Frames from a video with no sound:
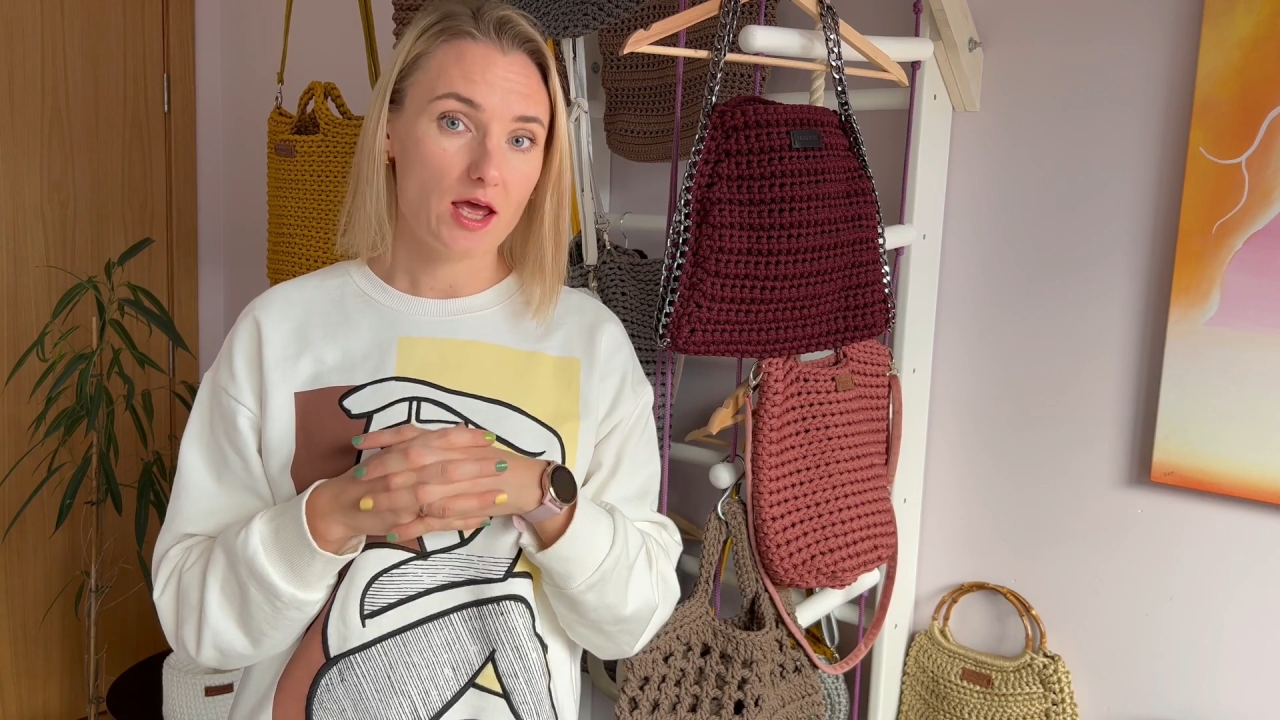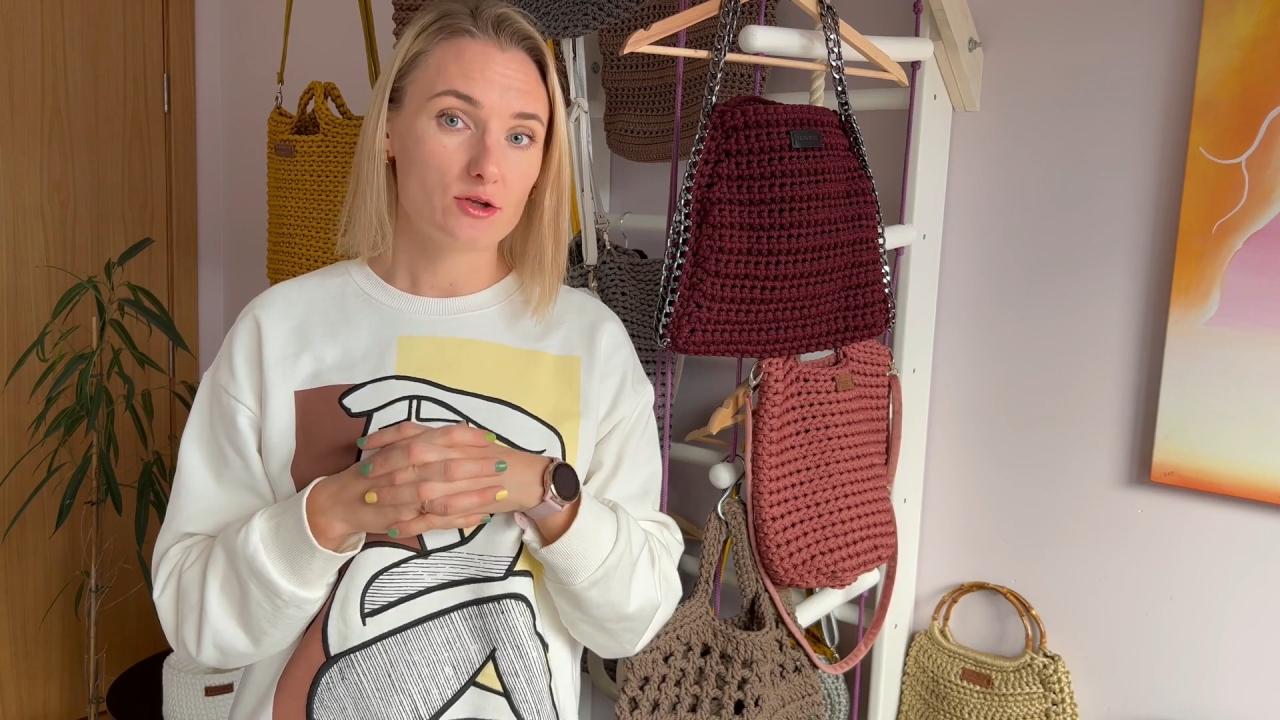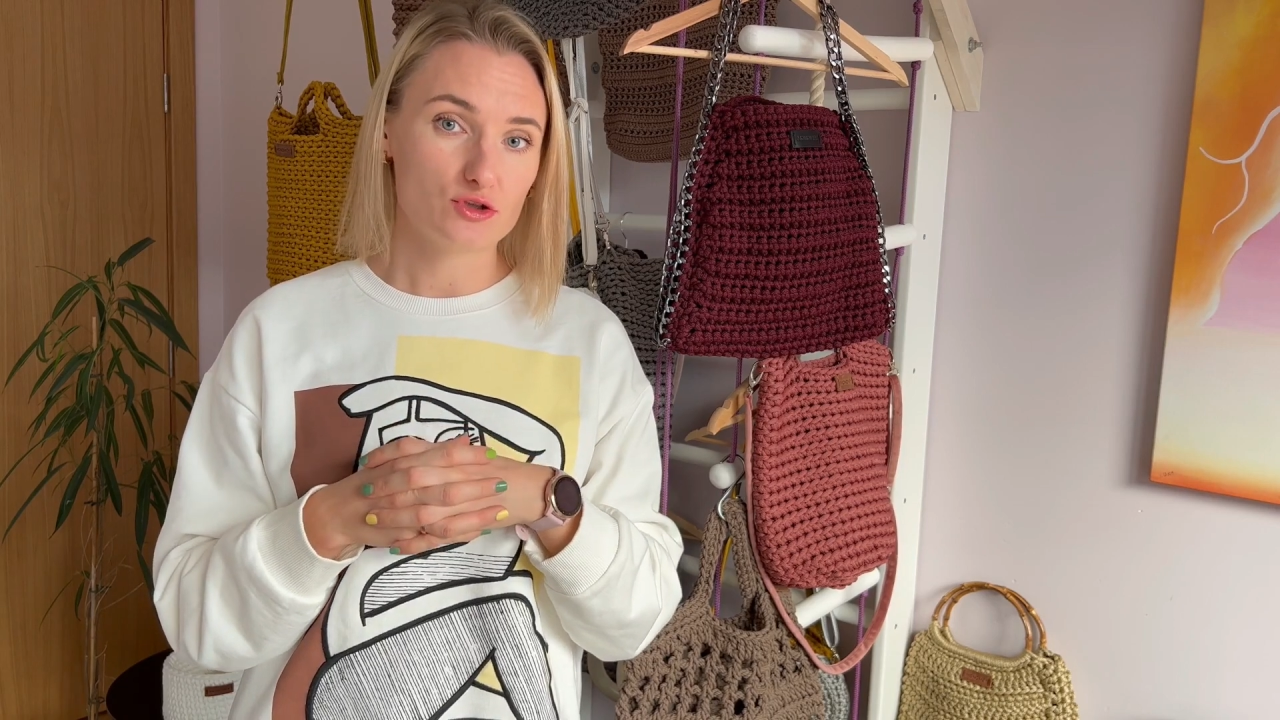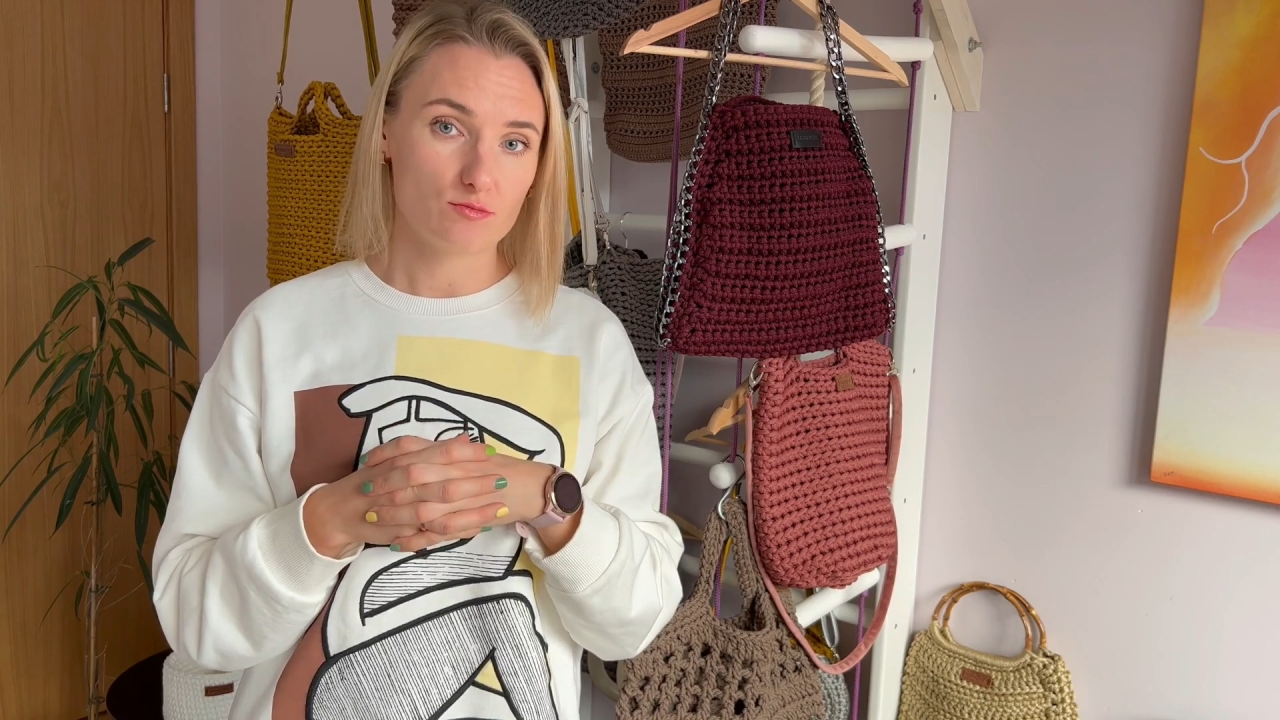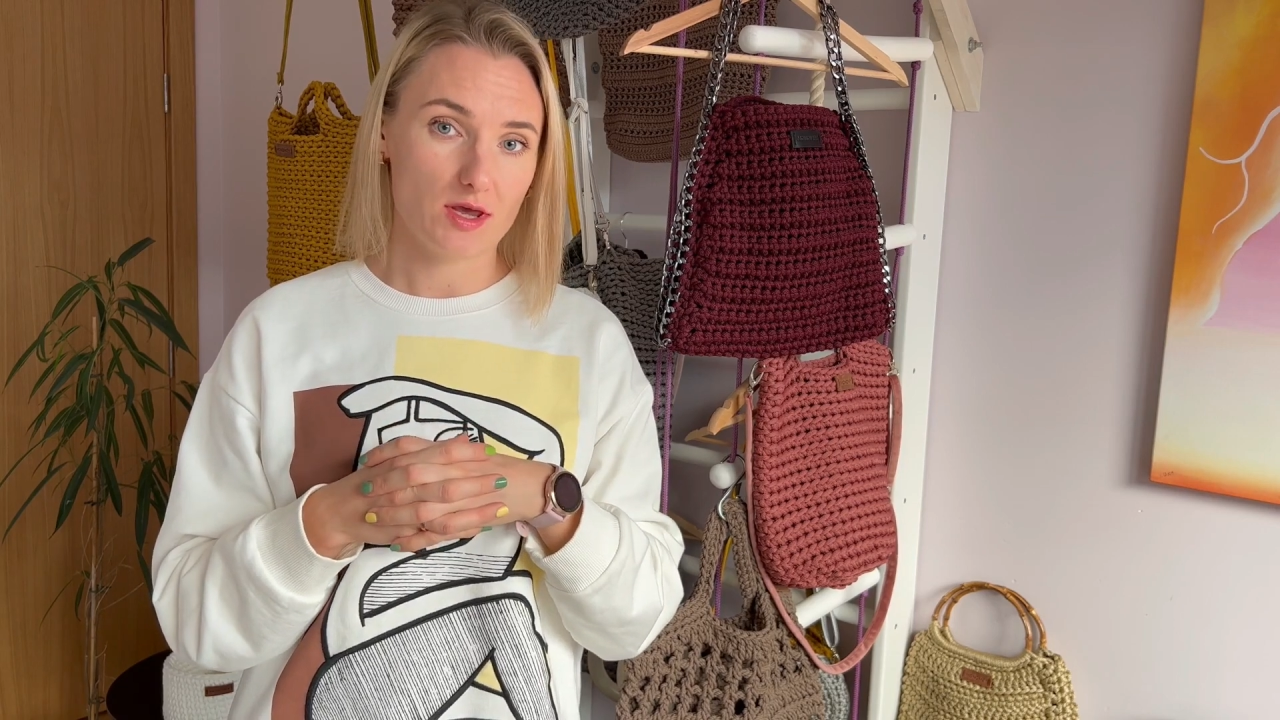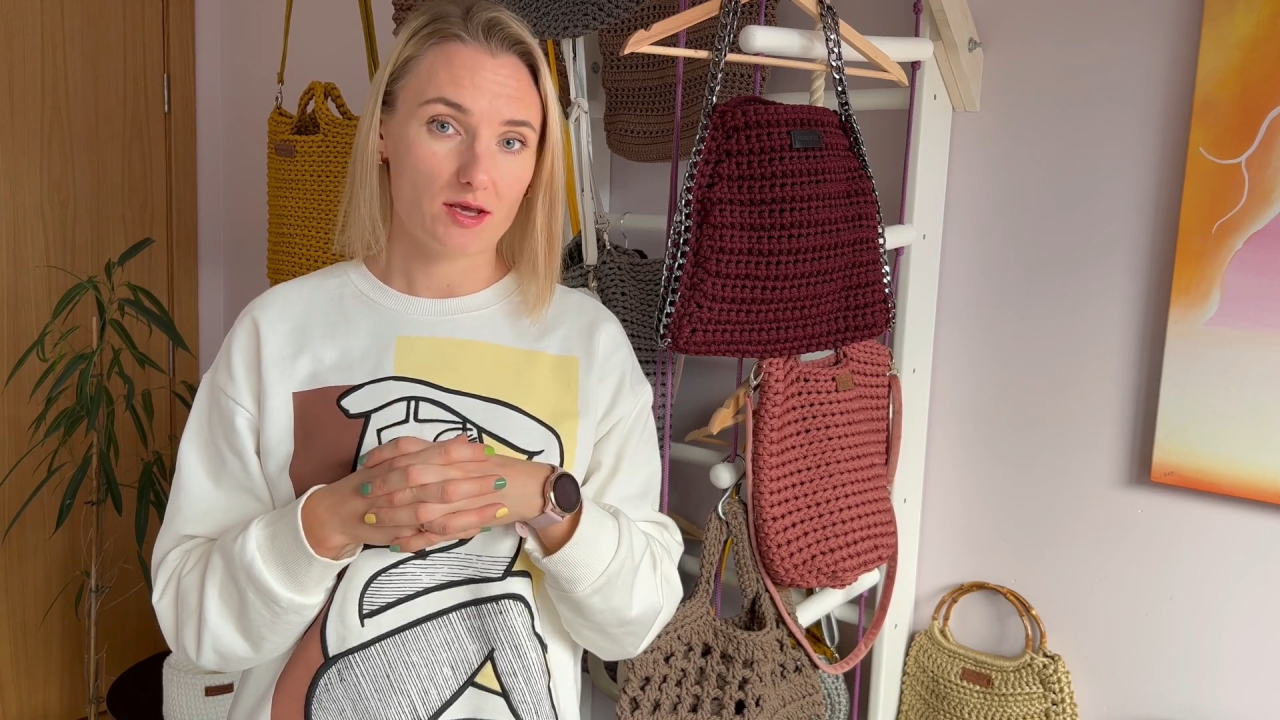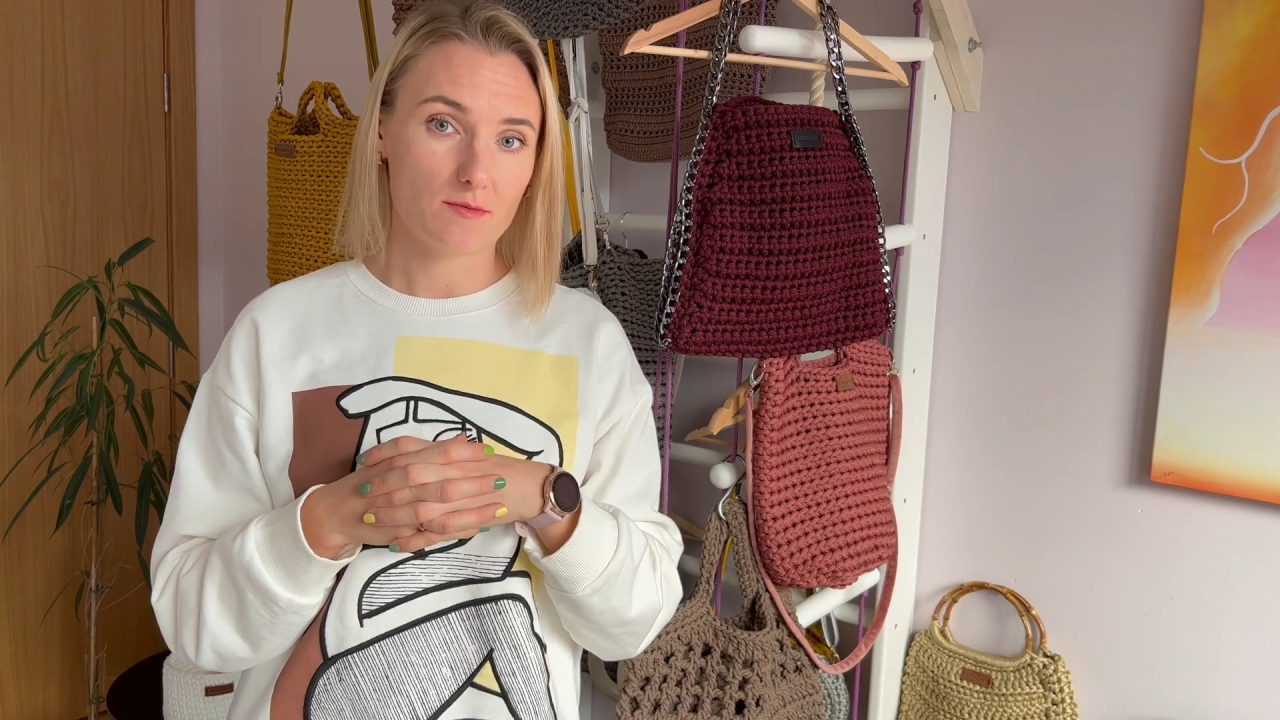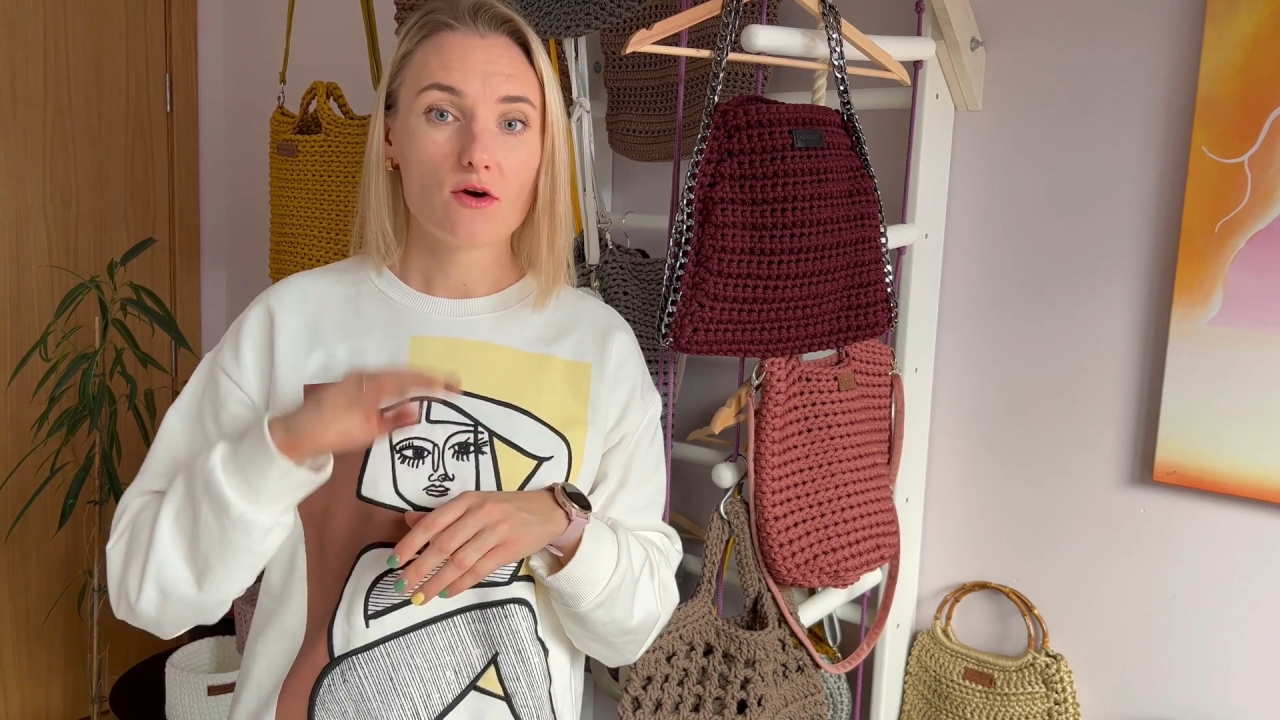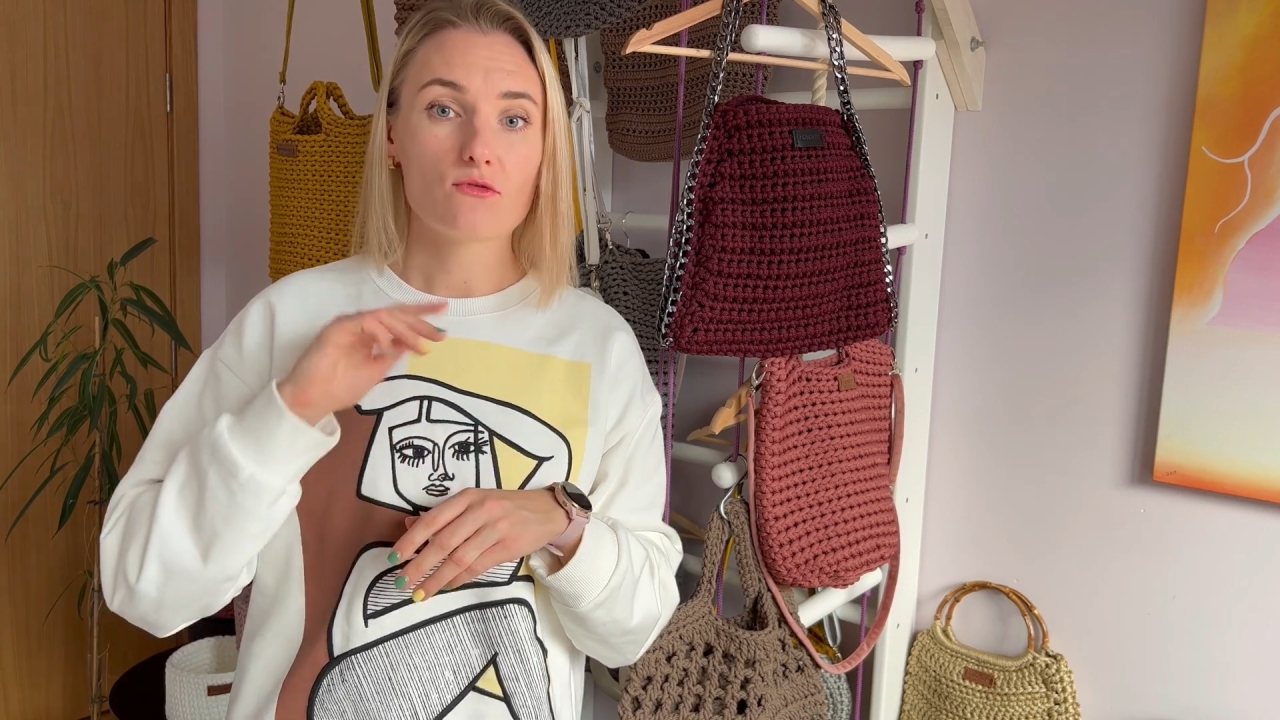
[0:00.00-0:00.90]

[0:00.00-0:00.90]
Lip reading: to make.